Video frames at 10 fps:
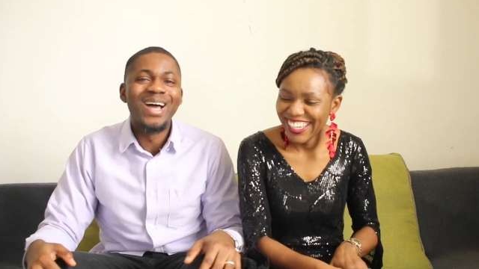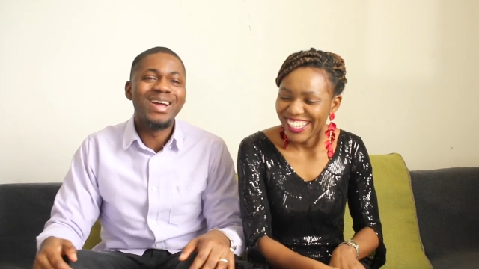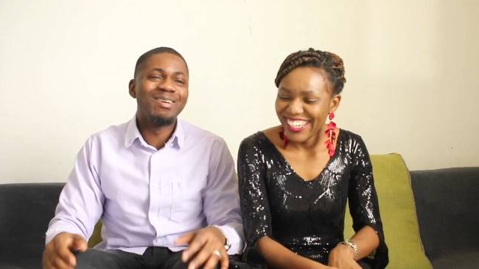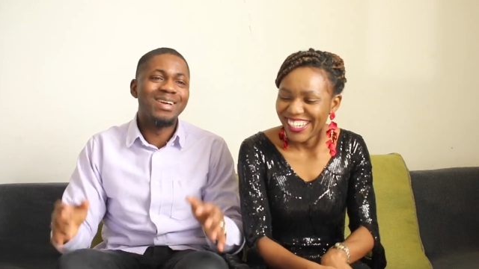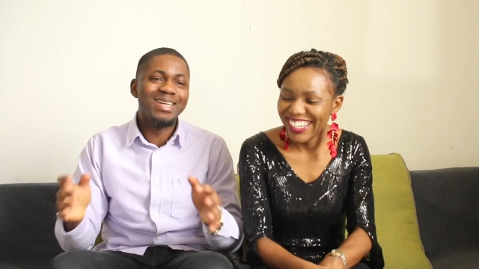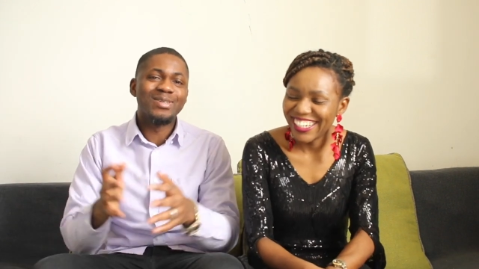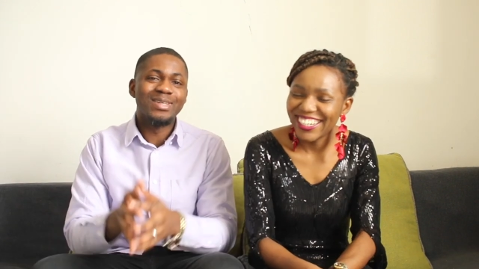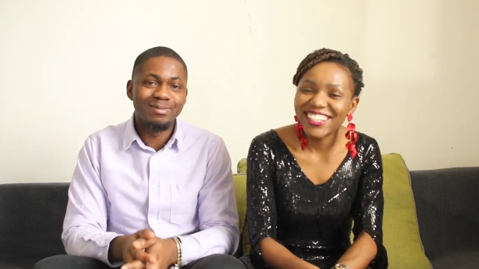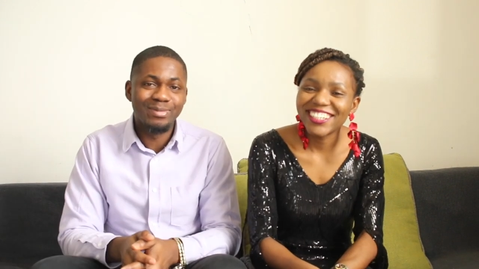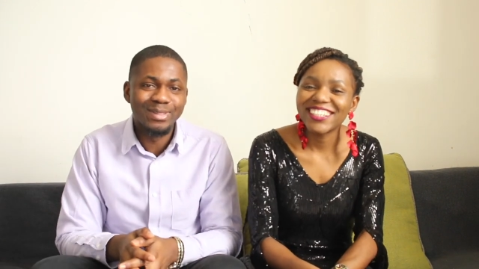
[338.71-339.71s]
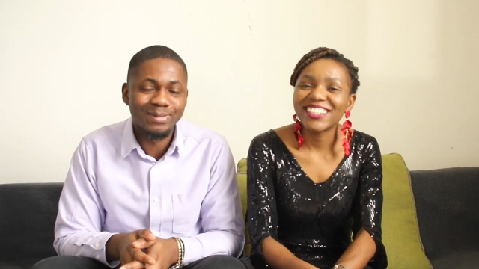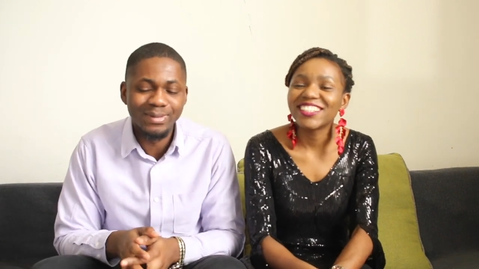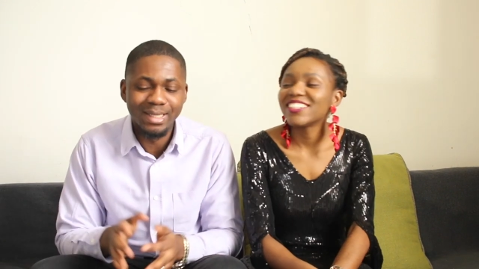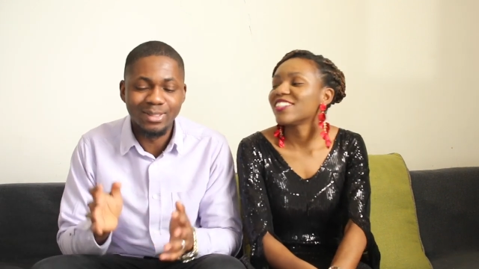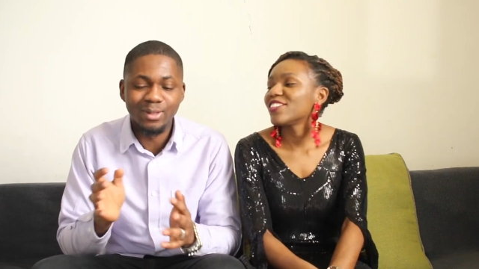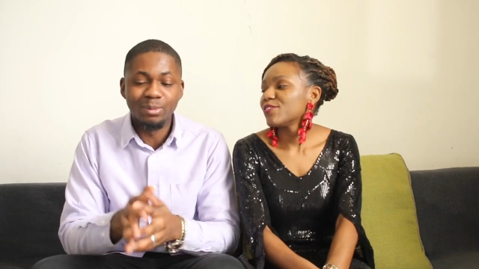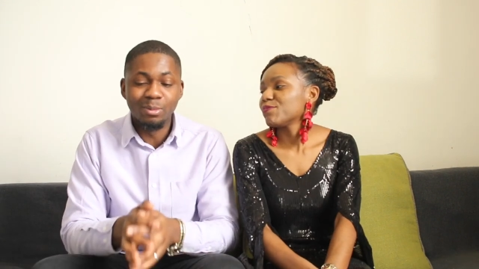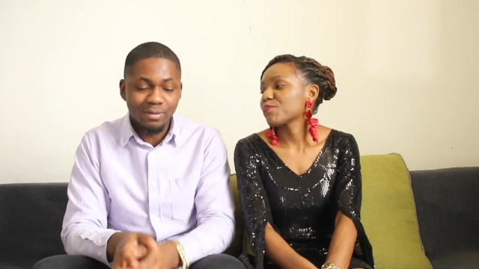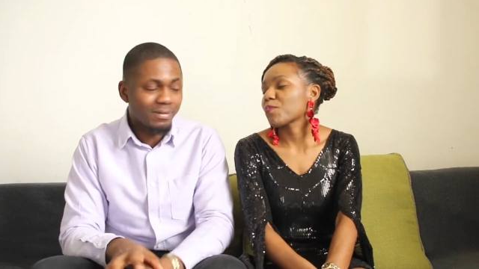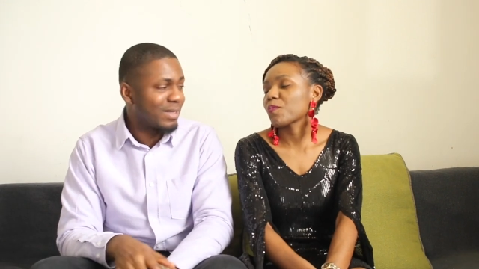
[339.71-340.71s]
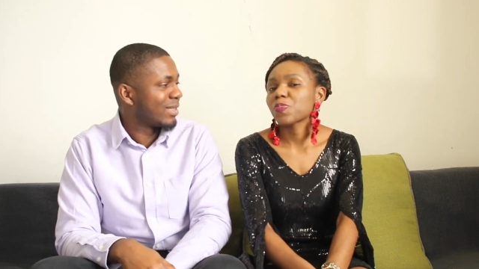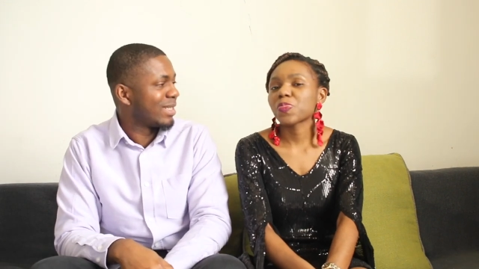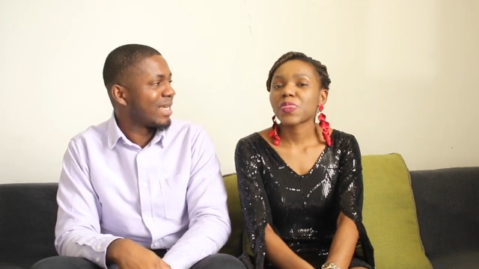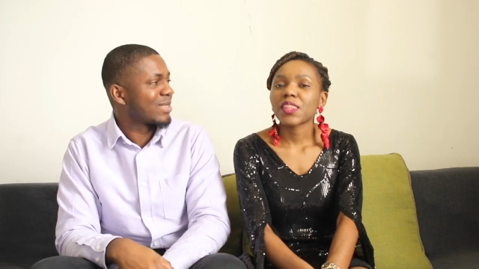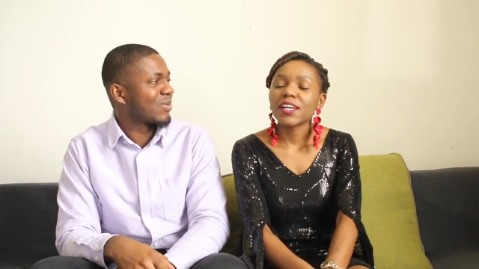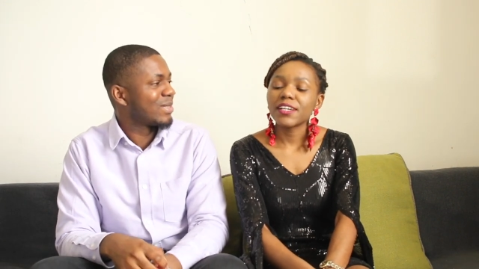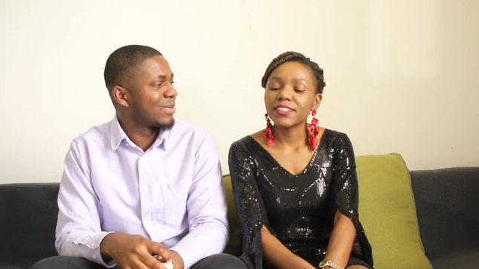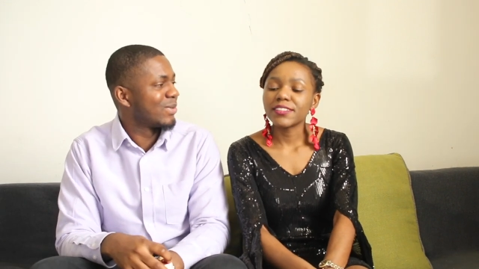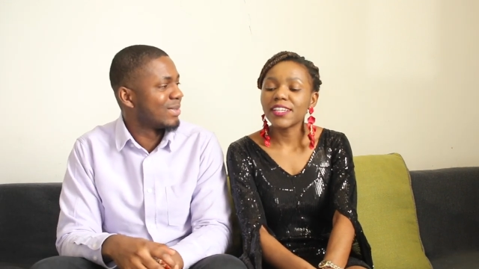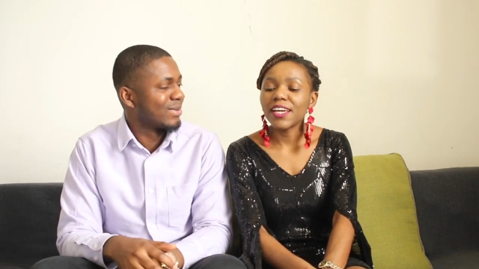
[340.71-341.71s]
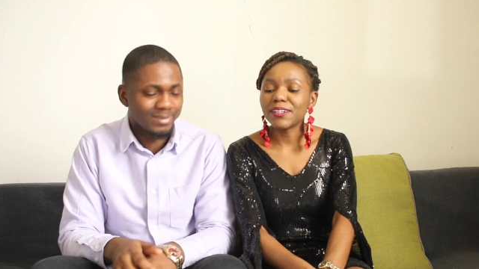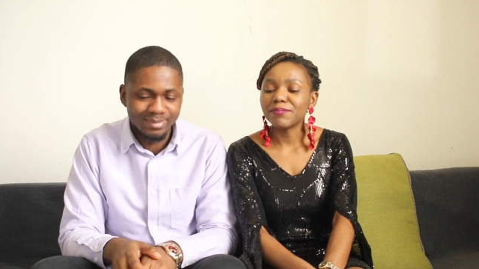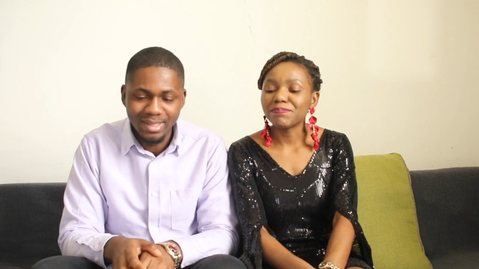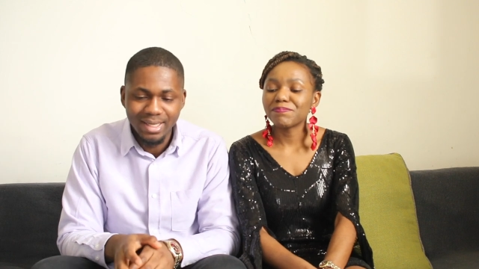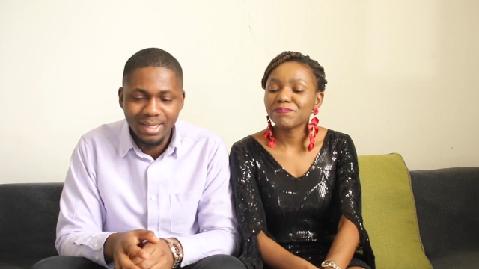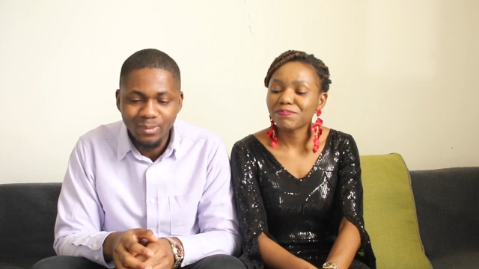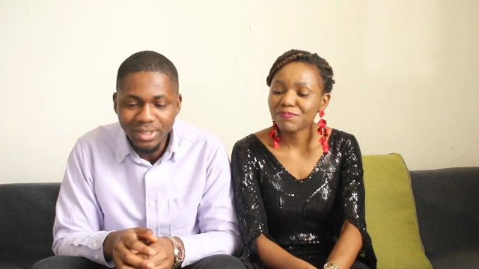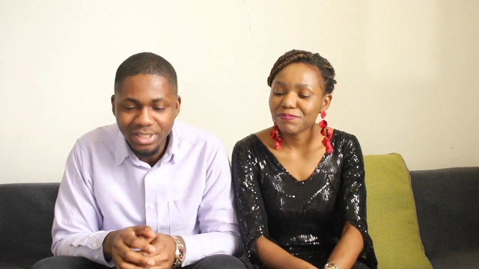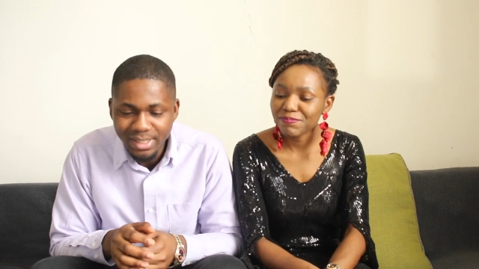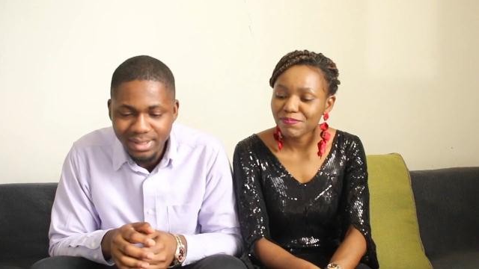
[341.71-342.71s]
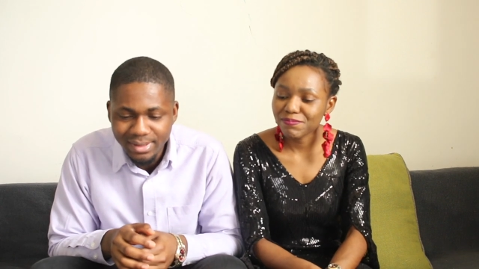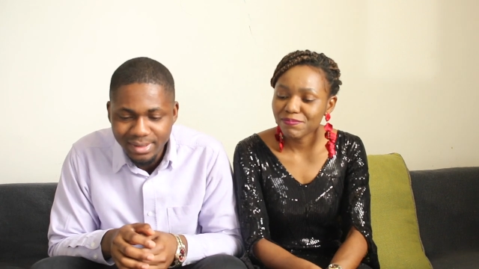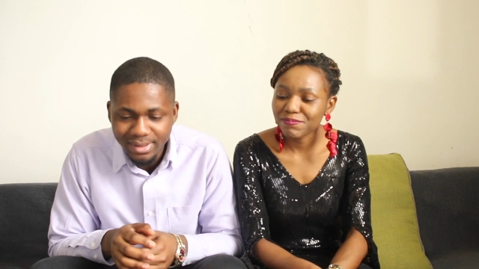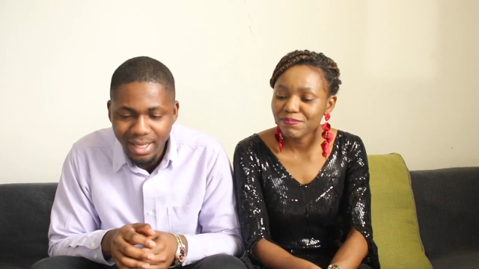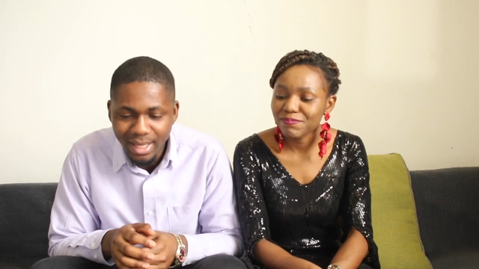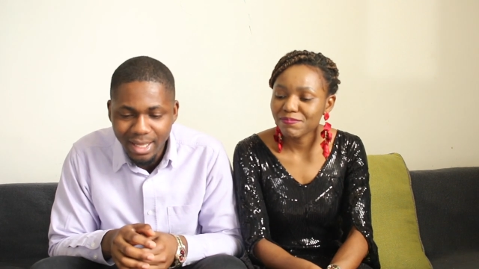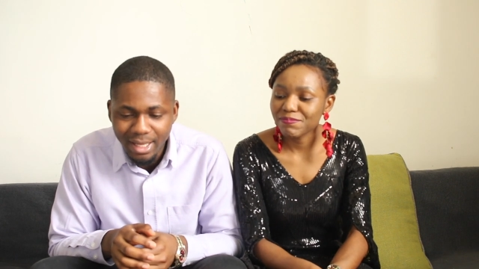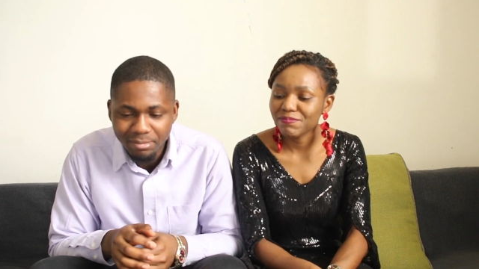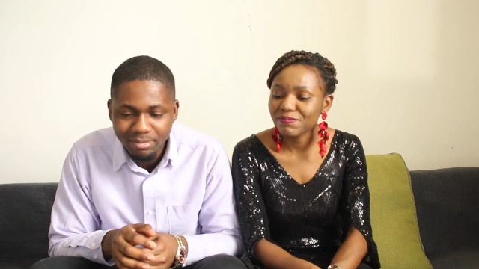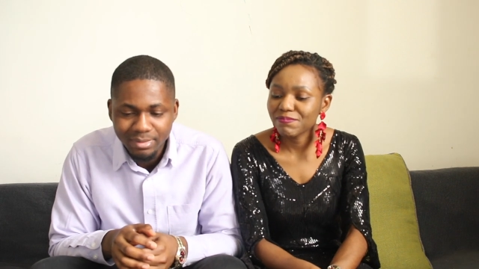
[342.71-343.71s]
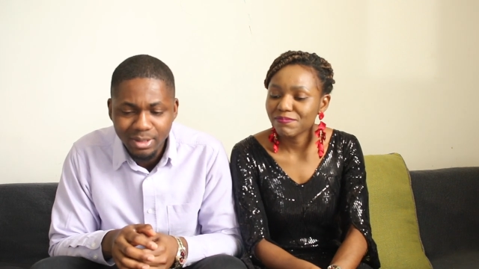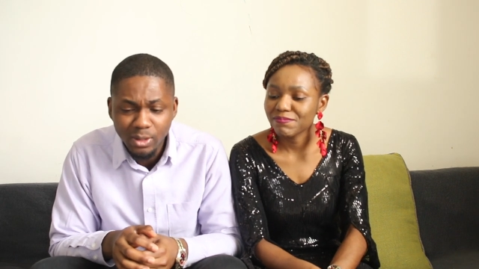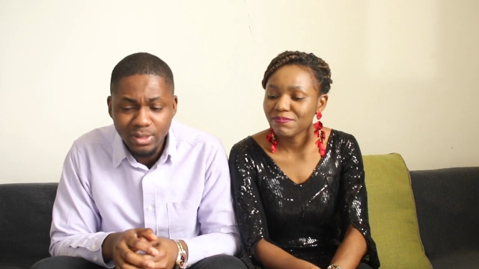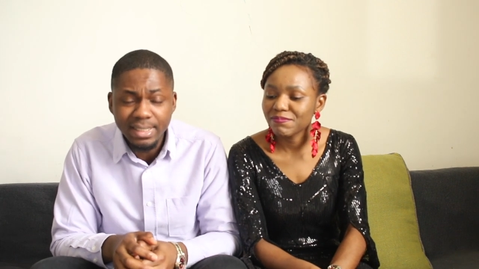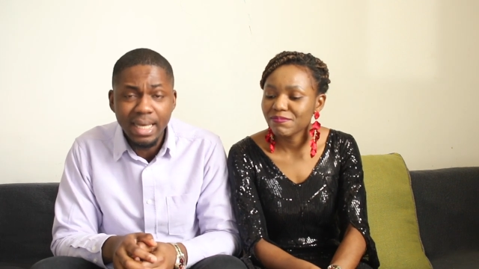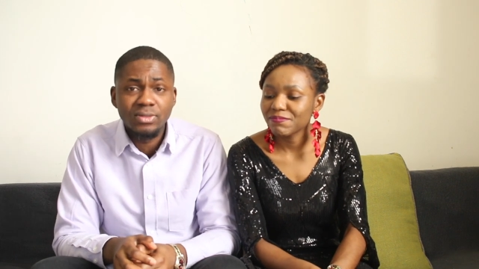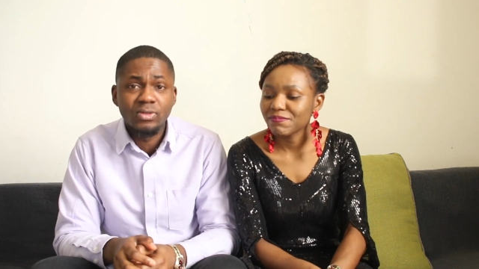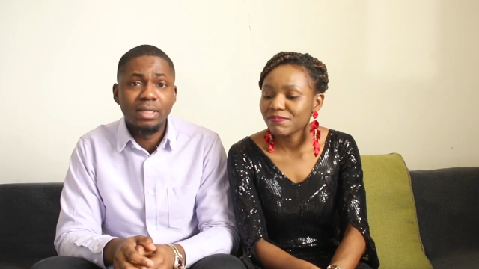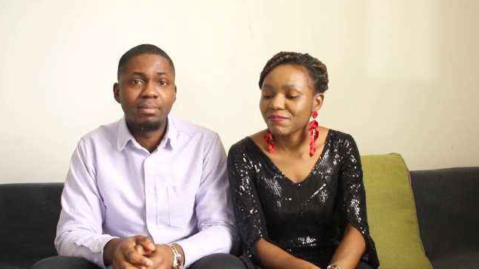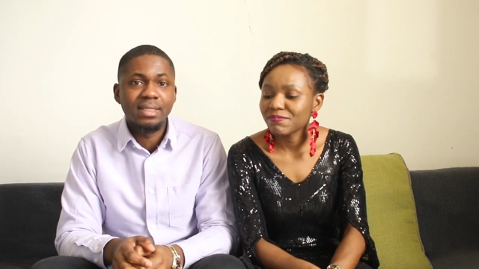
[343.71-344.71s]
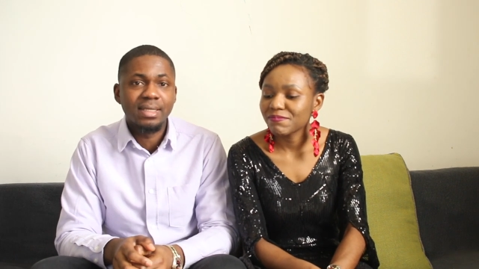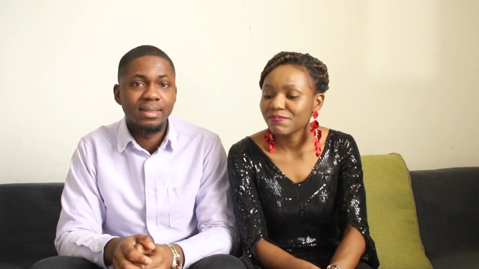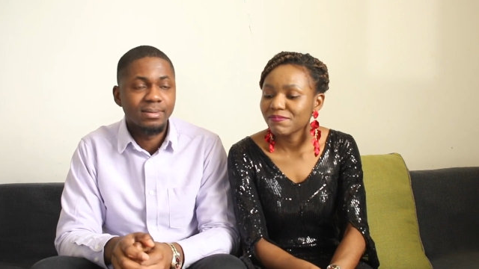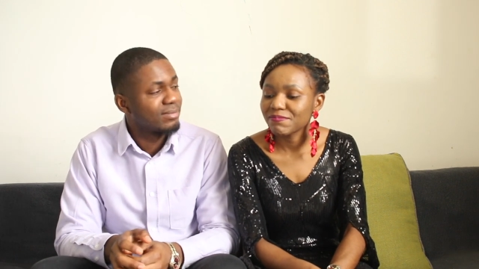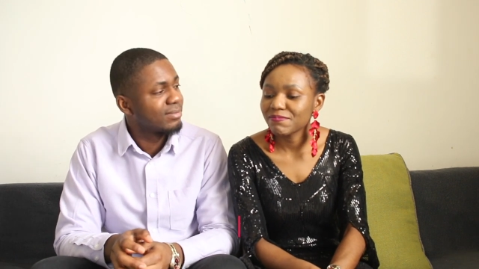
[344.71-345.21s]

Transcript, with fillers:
Speaker 1: right, well, it was a beautiful thing. So we move over to the next question, yeah, which is um, does size really matter?